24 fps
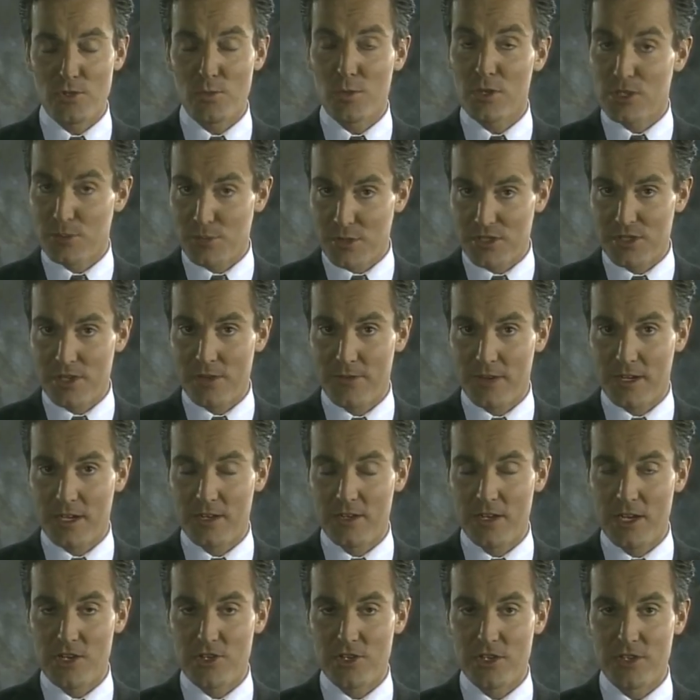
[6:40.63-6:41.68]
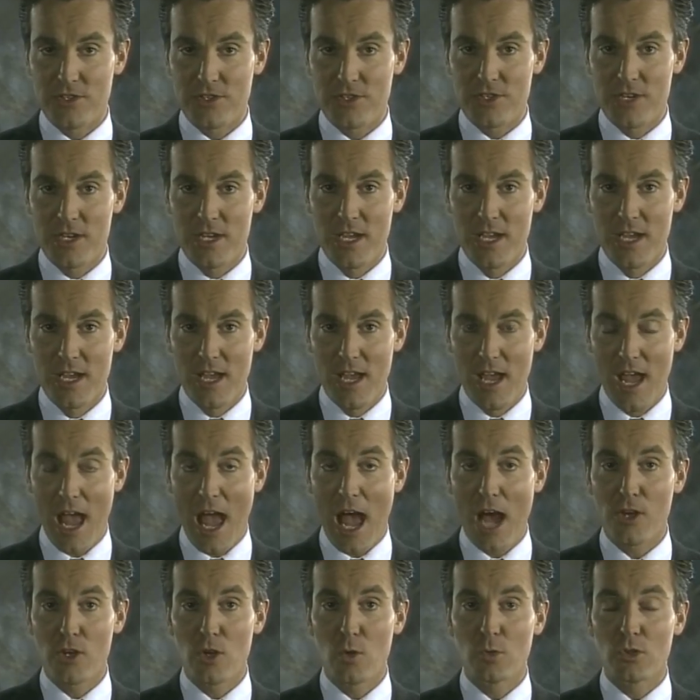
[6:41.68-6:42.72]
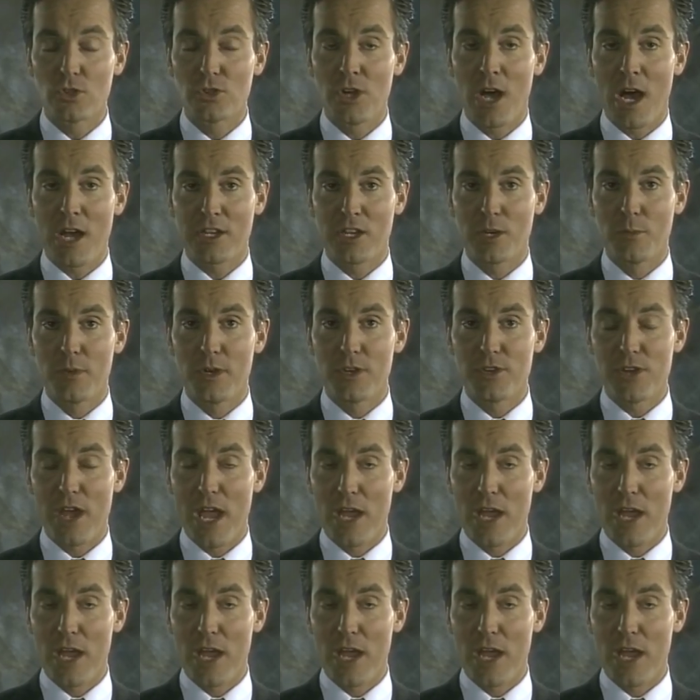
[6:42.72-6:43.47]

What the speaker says: with specific conditions, how you will document